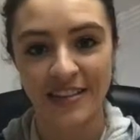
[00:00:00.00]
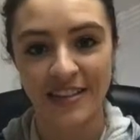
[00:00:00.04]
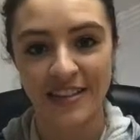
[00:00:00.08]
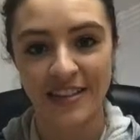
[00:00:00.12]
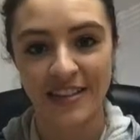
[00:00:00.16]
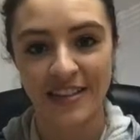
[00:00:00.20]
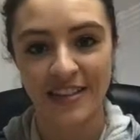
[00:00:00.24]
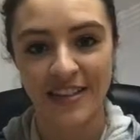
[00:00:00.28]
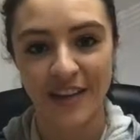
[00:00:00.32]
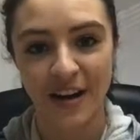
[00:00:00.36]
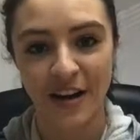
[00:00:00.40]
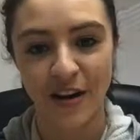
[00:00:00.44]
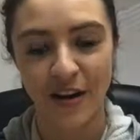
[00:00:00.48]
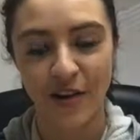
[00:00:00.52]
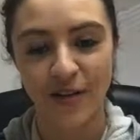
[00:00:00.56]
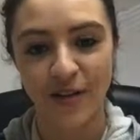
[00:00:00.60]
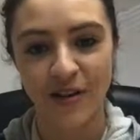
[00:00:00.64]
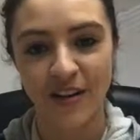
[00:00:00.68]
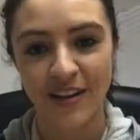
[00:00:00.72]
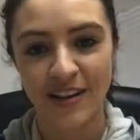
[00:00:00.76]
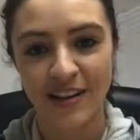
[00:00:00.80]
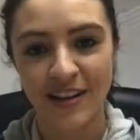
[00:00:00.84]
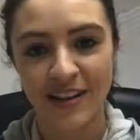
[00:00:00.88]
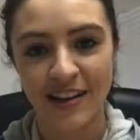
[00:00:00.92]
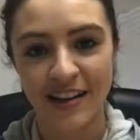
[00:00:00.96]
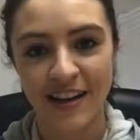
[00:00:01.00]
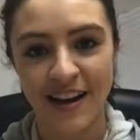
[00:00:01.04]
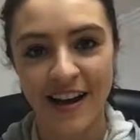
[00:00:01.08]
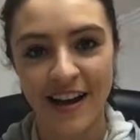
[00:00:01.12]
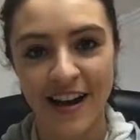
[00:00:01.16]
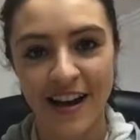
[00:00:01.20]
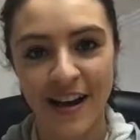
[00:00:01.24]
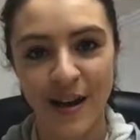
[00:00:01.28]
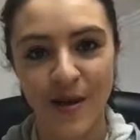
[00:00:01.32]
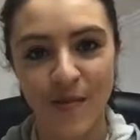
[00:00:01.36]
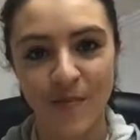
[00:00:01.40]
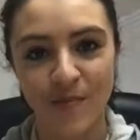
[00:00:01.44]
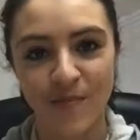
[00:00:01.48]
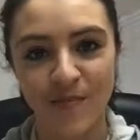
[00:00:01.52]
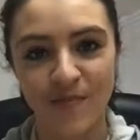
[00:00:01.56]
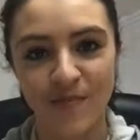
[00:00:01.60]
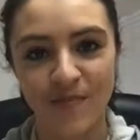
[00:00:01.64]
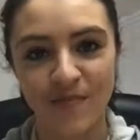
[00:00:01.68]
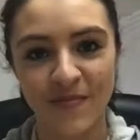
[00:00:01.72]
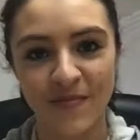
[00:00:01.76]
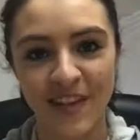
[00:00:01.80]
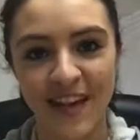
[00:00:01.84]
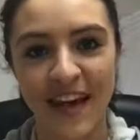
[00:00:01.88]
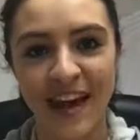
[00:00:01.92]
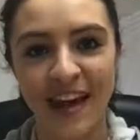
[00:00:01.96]
And so,
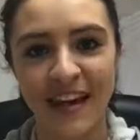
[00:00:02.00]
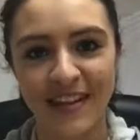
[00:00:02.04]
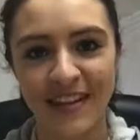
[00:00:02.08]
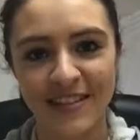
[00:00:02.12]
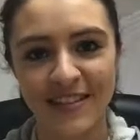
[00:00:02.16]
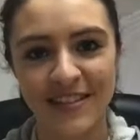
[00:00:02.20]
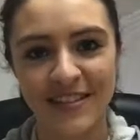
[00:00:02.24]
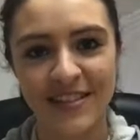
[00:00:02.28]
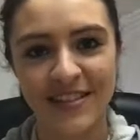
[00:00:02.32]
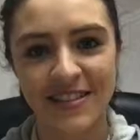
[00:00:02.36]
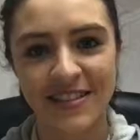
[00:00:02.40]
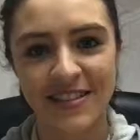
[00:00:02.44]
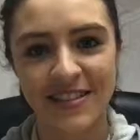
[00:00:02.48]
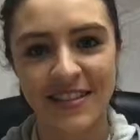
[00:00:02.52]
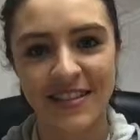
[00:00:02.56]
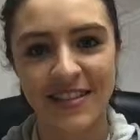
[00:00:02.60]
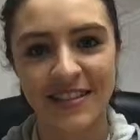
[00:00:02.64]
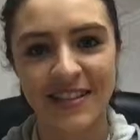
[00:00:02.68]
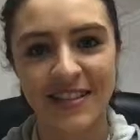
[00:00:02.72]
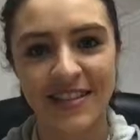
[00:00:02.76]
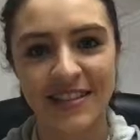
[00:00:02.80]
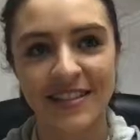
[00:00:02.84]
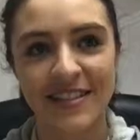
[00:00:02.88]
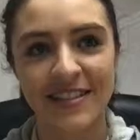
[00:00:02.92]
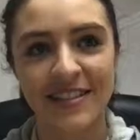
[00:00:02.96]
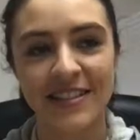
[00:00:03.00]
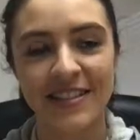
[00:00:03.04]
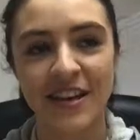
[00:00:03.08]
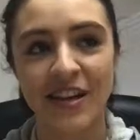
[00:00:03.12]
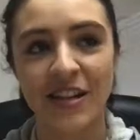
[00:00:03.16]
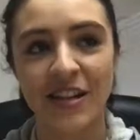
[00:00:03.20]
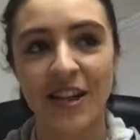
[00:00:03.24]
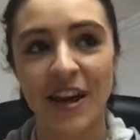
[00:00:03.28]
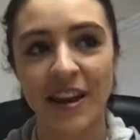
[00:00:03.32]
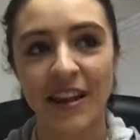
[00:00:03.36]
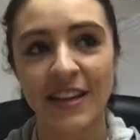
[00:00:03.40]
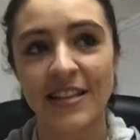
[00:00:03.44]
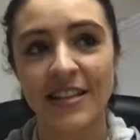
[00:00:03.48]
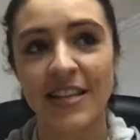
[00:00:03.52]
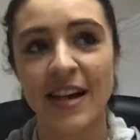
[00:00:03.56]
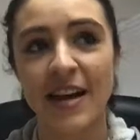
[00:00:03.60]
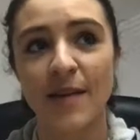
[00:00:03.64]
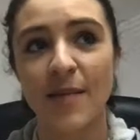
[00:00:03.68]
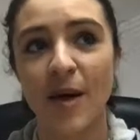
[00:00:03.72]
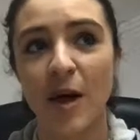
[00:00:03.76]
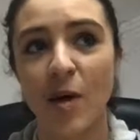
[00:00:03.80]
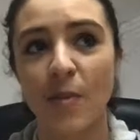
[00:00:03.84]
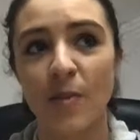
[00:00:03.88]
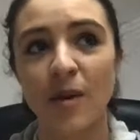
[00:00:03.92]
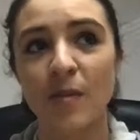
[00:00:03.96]
it's a lot of the time
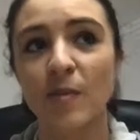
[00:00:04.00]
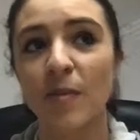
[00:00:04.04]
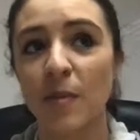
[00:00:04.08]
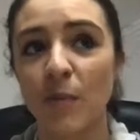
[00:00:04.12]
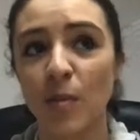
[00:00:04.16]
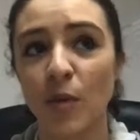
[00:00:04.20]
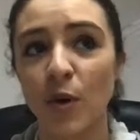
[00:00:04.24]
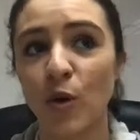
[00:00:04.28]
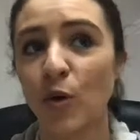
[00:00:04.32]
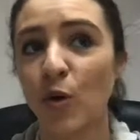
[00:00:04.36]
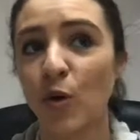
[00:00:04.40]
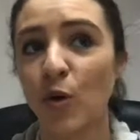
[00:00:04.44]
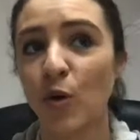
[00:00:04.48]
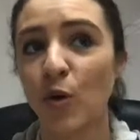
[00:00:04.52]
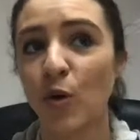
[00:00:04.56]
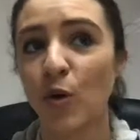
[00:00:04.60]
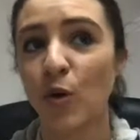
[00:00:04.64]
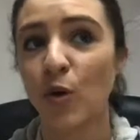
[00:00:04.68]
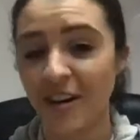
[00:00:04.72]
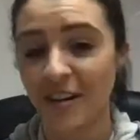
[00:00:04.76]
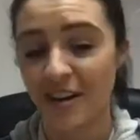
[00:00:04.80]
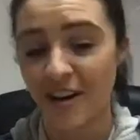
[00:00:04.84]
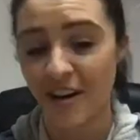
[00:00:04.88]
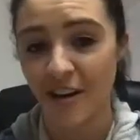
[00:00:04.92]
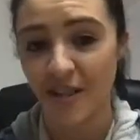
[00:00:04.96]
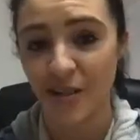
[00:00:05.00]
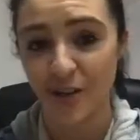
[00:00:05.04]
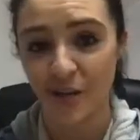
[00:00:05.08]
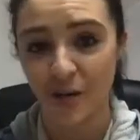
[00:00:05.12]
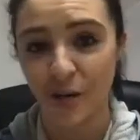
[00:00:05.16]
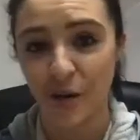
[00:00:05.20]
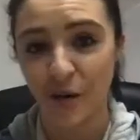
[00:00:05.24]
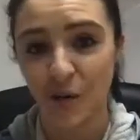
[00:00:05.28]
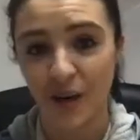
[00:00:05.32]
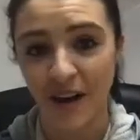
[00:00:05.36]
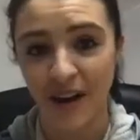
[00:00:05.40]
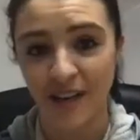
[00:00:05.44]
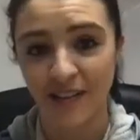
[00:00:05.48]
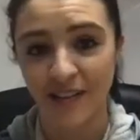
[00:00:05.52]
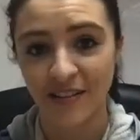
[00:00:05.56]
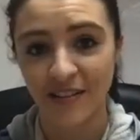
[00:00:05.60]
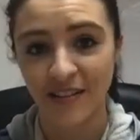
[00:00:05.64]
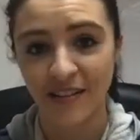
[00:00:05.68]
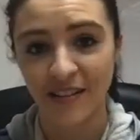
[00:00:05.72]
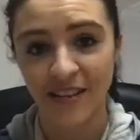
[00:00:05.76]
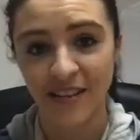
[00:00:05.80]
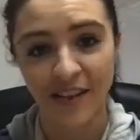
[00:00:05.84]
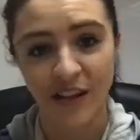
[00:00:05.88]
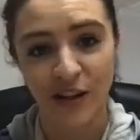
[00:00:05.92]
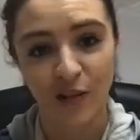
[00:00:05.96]
helping people who haven't gone through one,
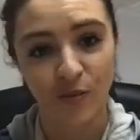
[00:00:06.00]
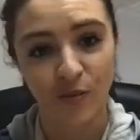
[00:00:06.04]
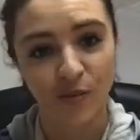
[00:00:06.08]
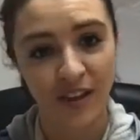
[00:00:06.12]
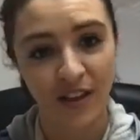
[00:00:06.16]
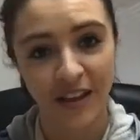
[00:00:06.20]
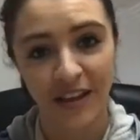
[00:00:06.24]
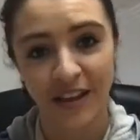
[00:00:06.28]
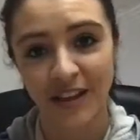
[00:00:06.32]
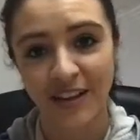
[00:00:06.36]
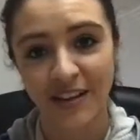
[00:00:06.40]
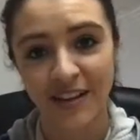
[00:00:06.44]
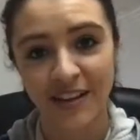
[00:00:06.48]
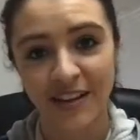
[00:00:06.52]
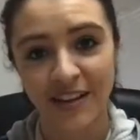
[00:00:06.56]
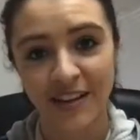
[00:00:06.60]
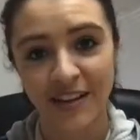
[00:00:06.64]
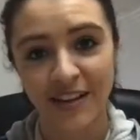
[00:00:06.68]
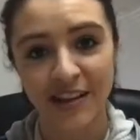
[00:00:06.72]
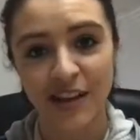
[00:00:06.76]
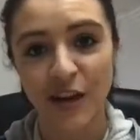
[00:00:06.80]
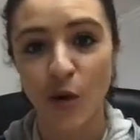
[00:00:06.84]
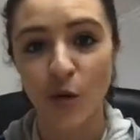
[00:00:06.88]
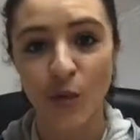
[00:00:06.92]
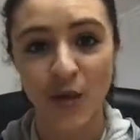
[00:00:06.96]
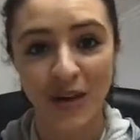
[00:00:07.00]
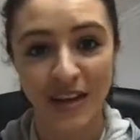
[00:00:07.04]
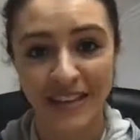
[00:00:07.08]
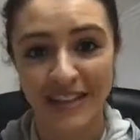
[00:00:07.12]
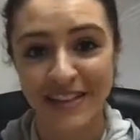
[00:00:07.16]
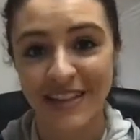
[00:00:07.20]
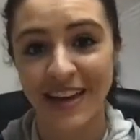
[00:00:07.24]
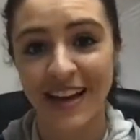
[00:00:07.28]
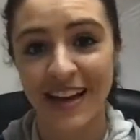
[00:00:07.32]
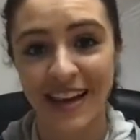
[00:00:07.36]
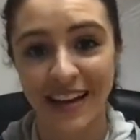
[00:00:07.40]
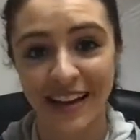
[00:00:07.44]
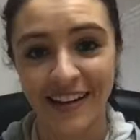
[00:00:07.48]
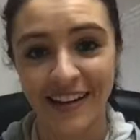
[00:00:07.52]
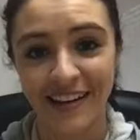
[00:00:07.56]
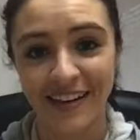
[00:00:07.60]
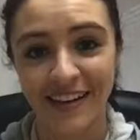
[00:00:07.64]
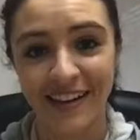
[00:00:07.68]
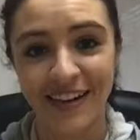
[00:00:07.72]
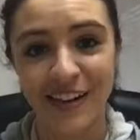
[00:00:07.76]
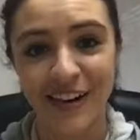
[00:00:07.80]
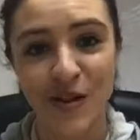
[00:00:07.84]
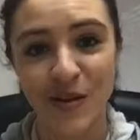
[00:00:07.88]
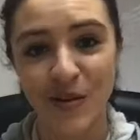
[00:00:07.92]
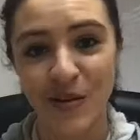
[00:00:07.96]
really know what it's like, or
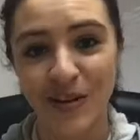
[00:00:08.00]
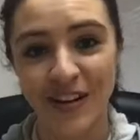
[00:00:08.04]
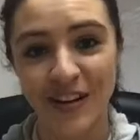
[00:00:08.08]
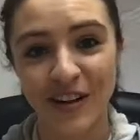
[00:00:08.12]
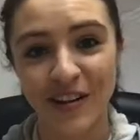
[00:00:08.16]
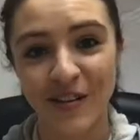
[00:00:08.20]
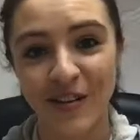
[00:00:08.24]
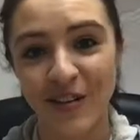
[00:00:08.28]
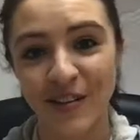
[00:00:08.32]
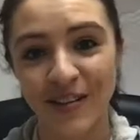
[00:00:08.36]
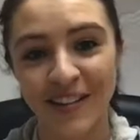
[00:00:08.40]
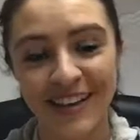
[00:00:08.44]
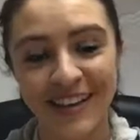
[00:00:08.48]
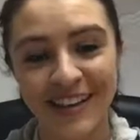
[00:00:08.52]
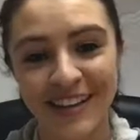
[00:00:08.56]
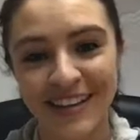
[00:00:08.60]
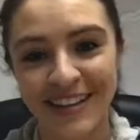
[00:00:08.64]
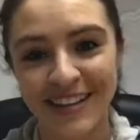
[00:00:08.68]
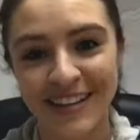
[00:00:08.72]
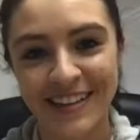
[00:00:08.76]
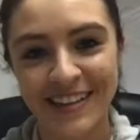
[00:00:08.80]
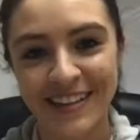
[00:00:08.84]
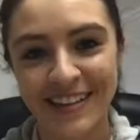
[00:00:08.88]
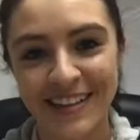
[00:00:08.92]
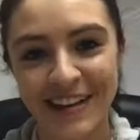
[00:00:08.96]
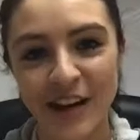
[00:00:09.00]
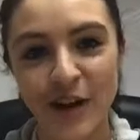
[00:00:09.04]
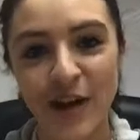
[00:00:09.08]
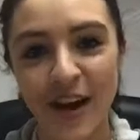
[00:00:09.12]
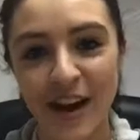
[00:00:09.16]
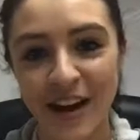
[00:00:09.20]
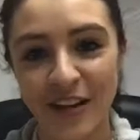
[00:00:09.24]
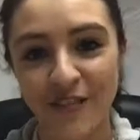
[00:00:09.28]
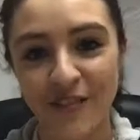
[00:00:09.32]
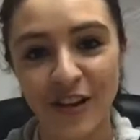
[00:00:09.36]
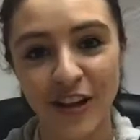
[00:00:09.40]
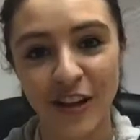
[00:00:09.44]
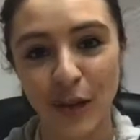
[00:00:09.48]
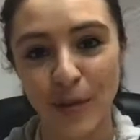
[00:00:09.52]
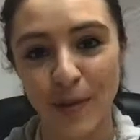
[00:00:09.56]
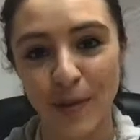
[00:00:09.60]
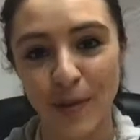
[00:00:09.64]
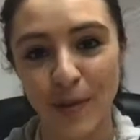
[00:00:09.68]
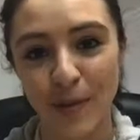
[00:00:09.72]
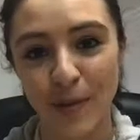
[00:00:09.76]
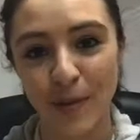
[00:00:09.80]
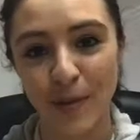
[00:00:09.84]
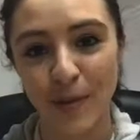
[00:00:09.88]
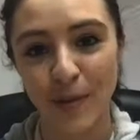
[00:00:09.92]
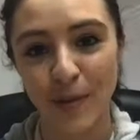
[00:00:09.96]
know how to feel about it.